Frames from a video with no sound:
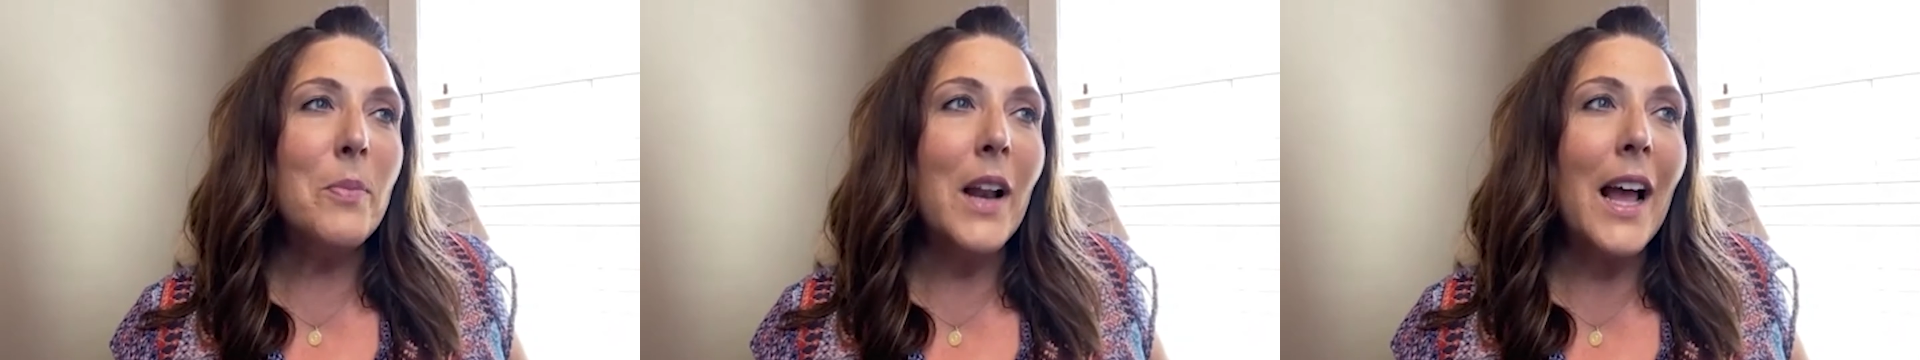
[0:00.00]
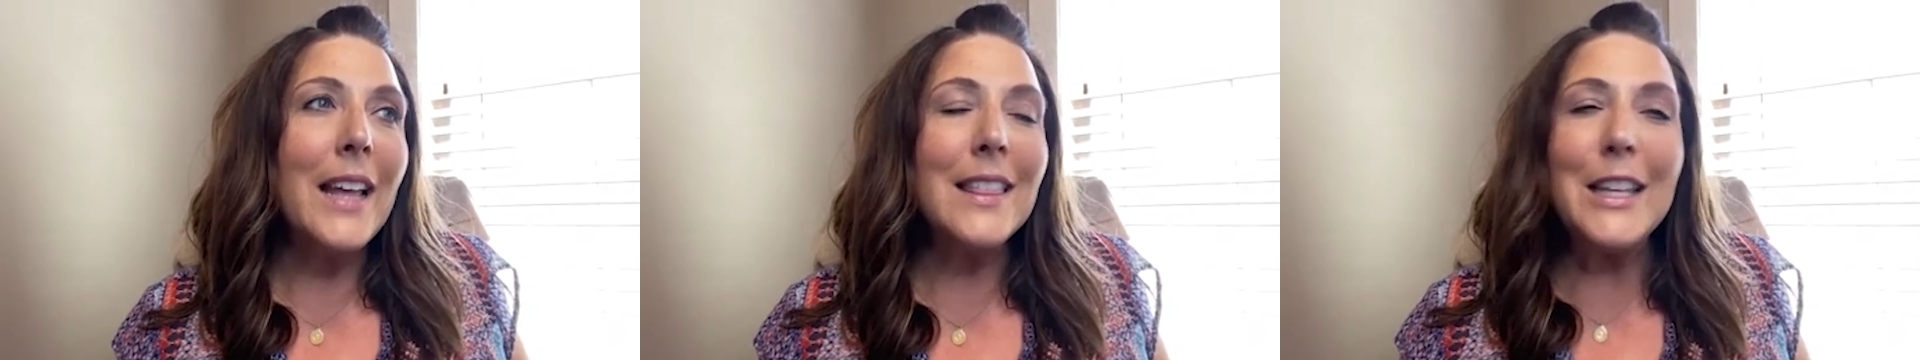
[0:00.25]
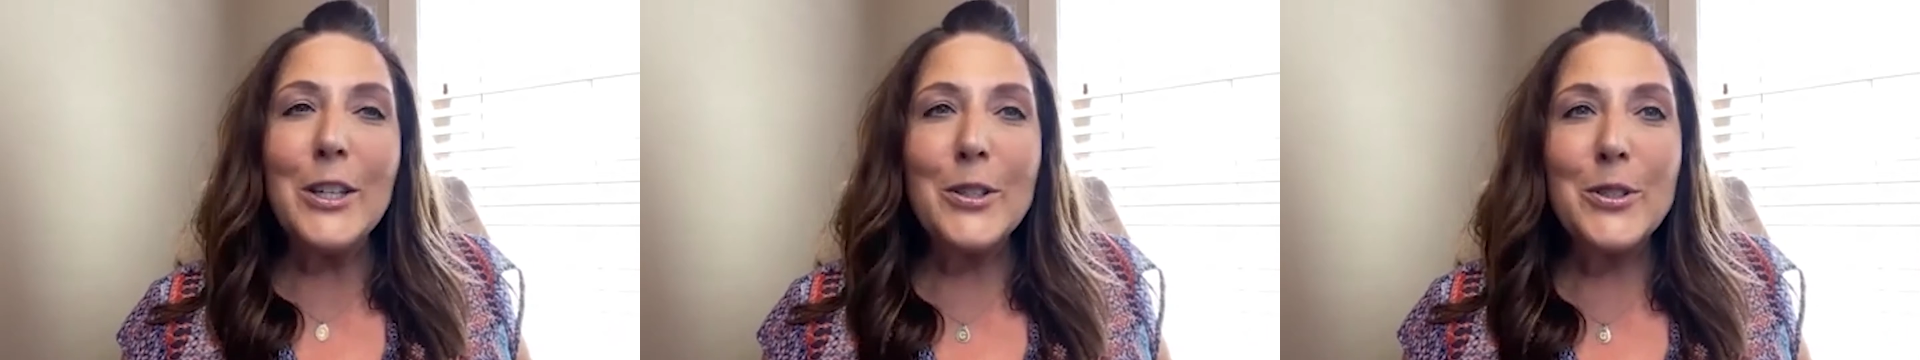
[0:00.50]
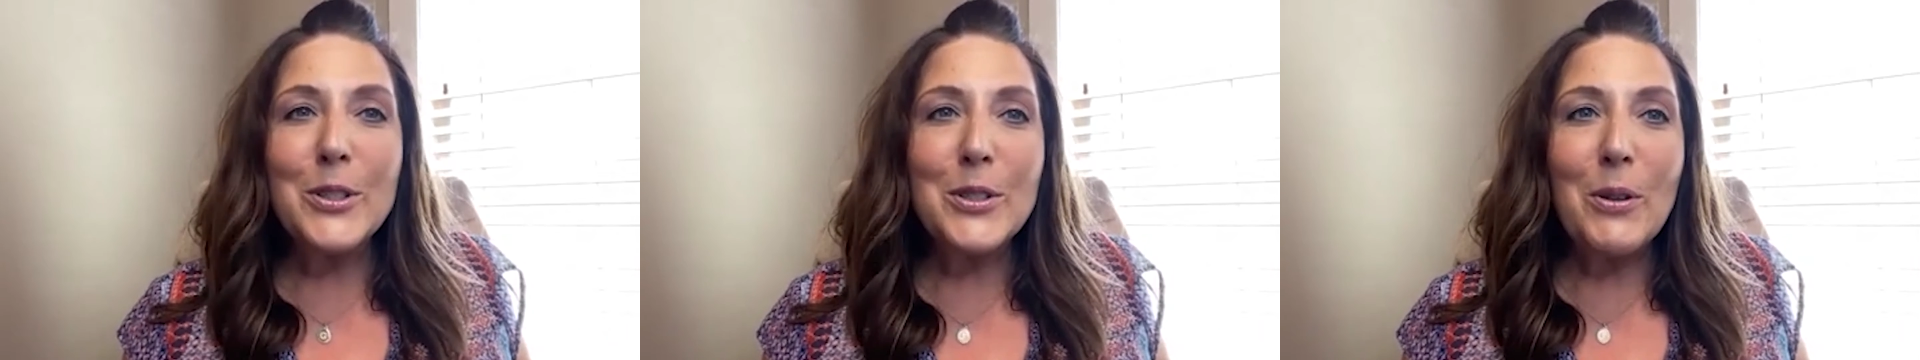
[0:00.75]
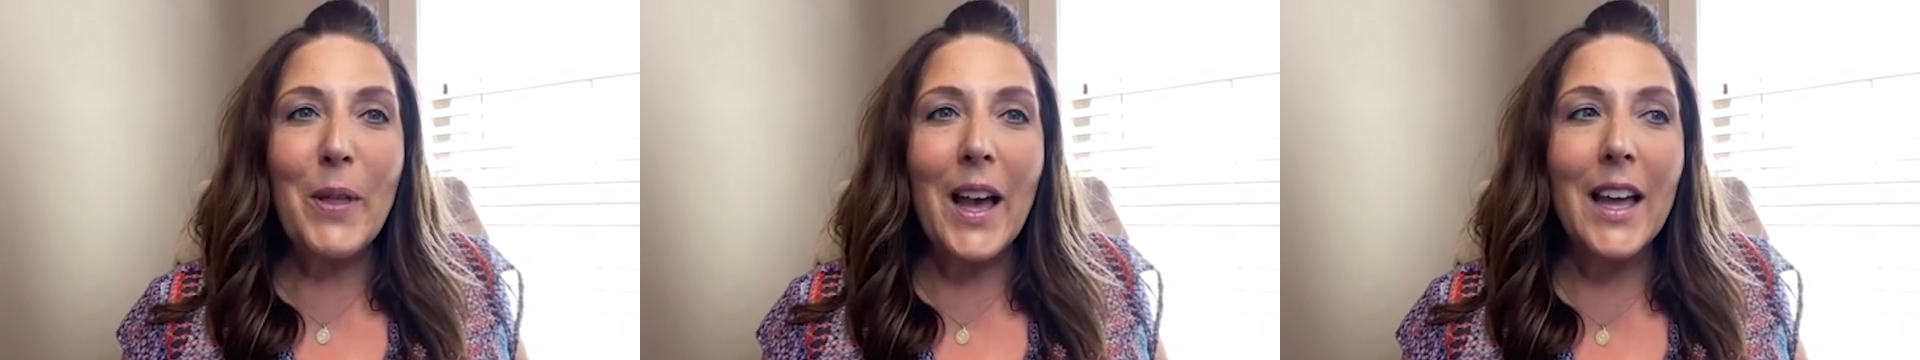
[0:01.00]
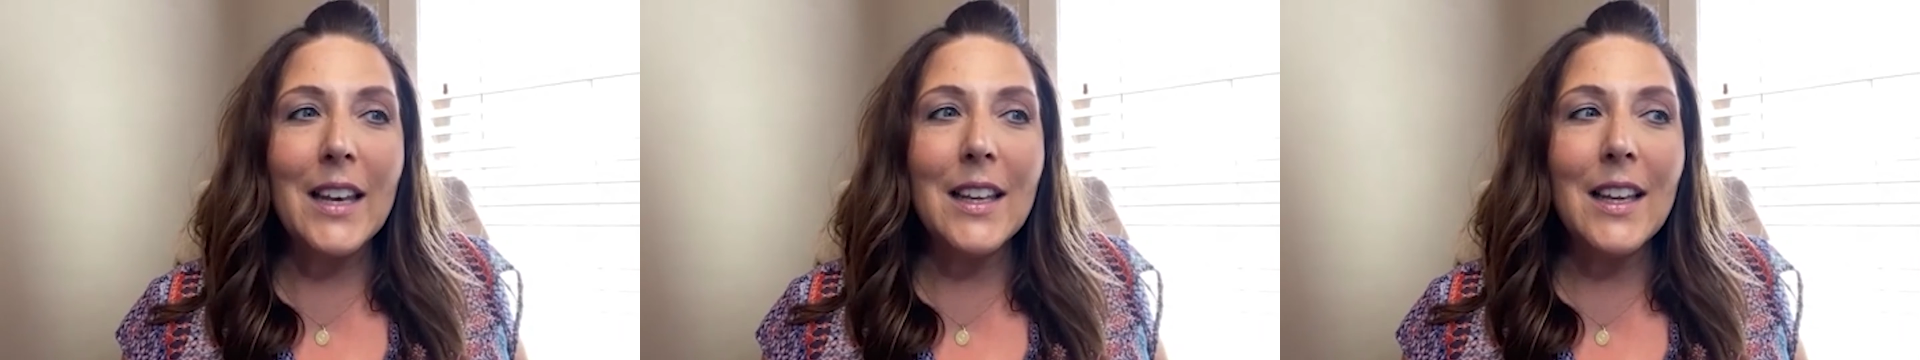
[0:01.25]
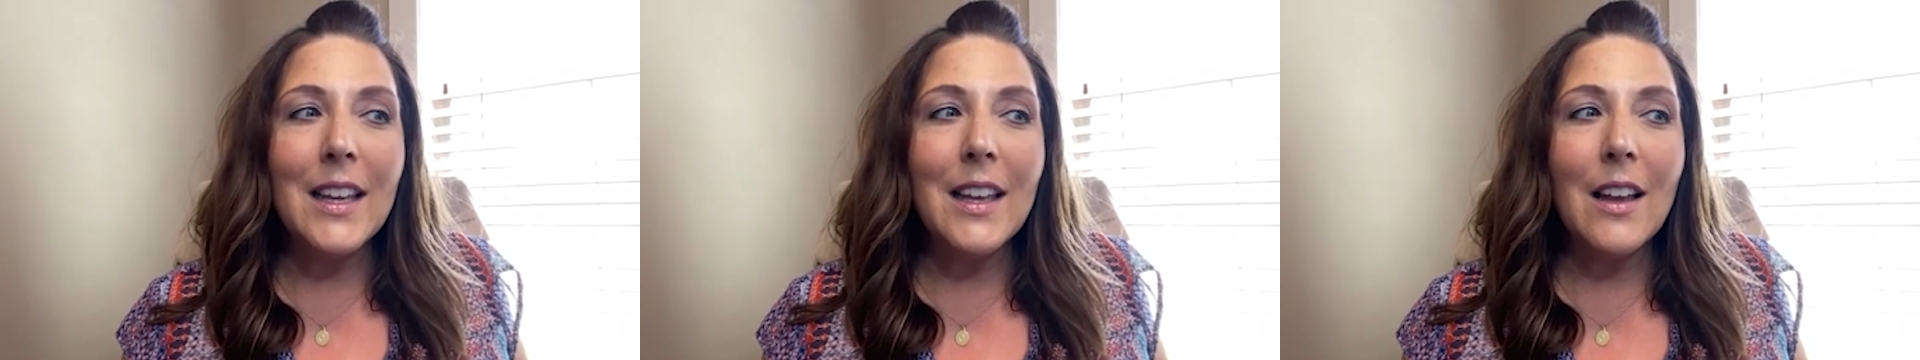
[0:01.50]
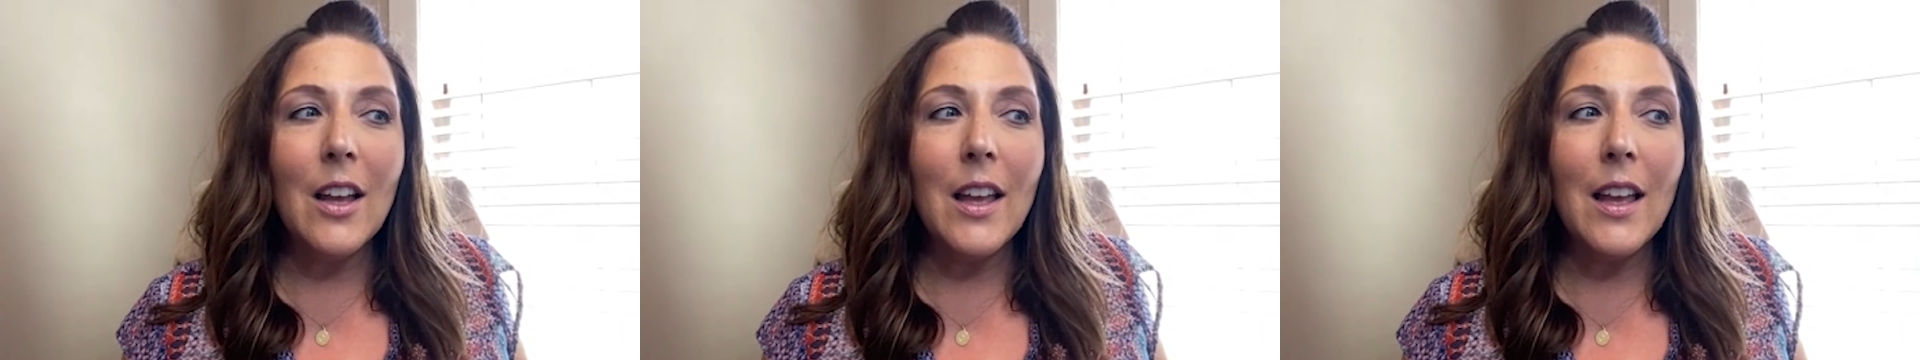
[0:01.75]
But I think you should do that
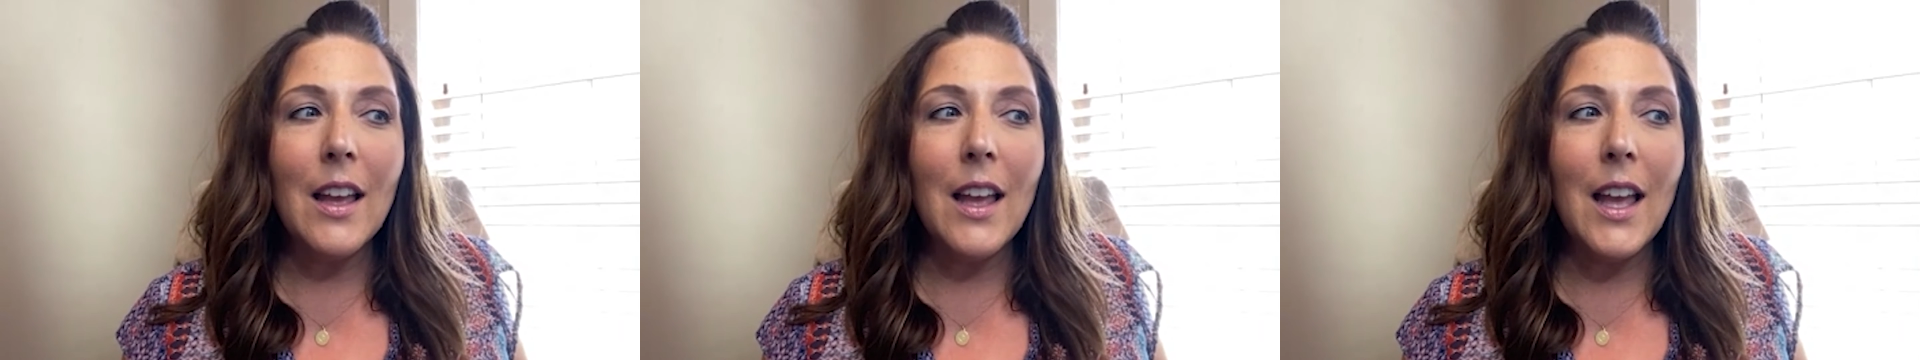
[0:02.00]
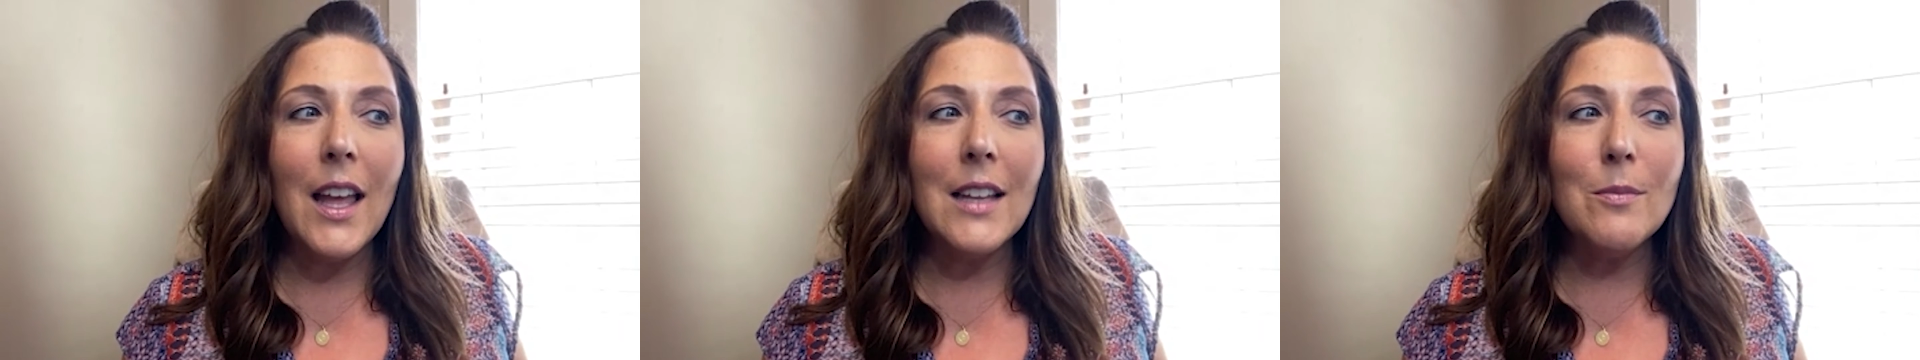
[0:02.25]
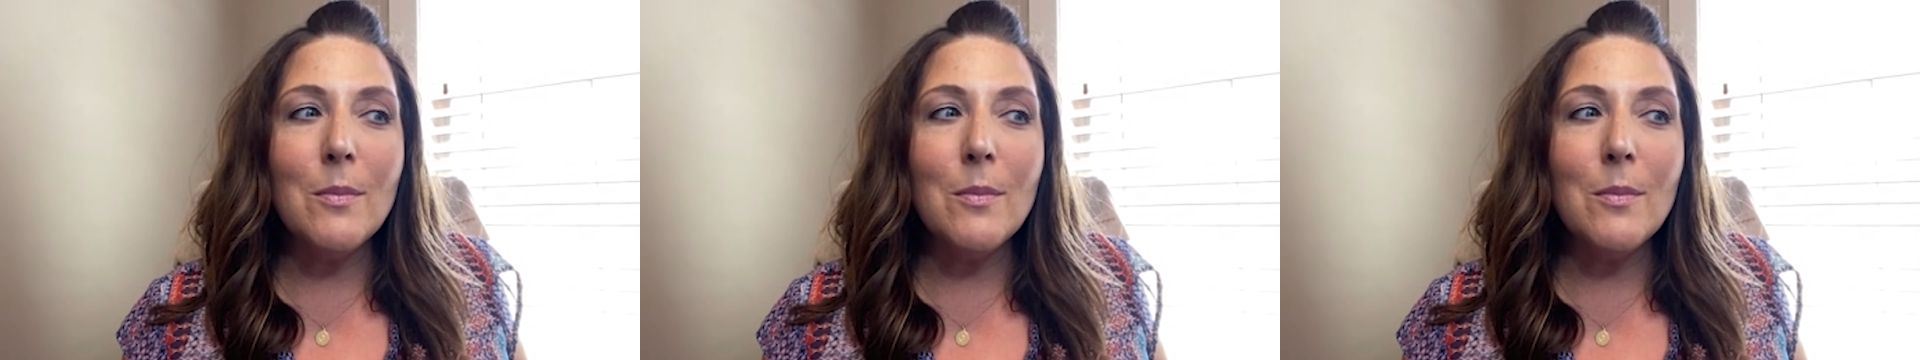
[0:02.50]
at